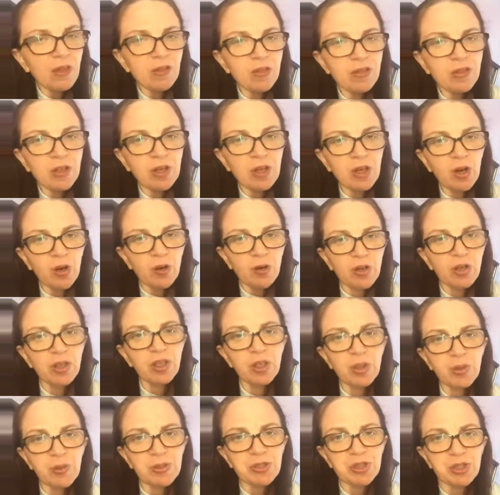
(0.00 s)
The longer
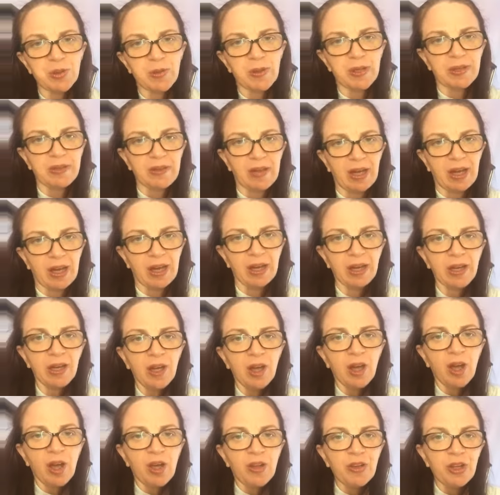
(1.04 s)
you are doing that,
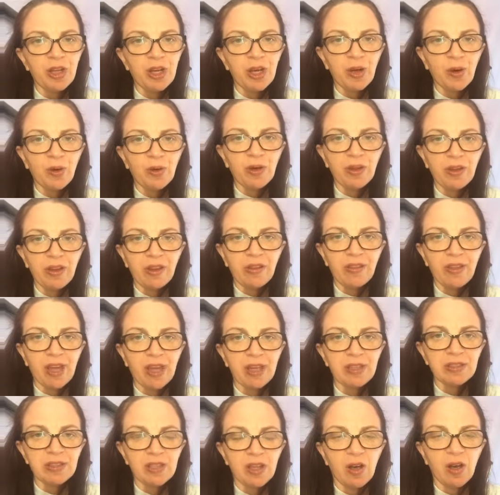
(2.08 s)
the longer that,
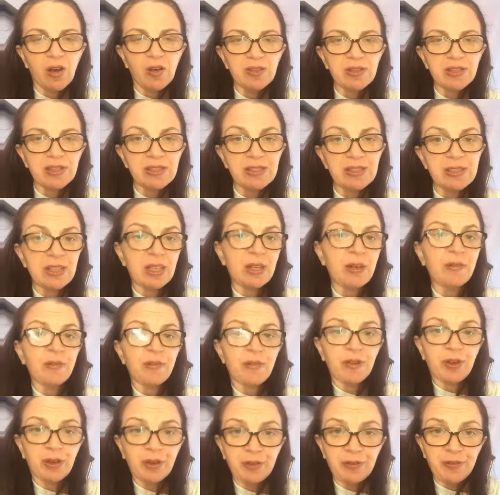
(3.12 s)
that task is sitting in
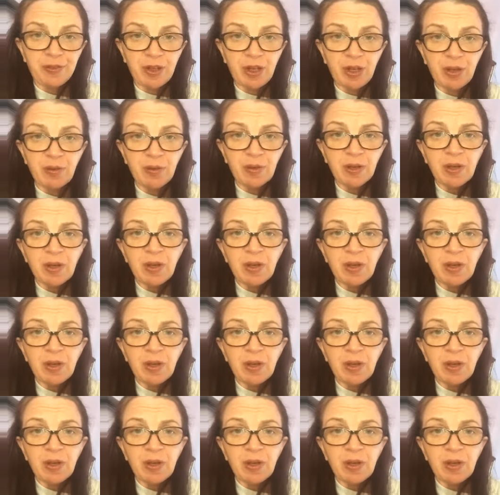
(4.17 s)
front of you,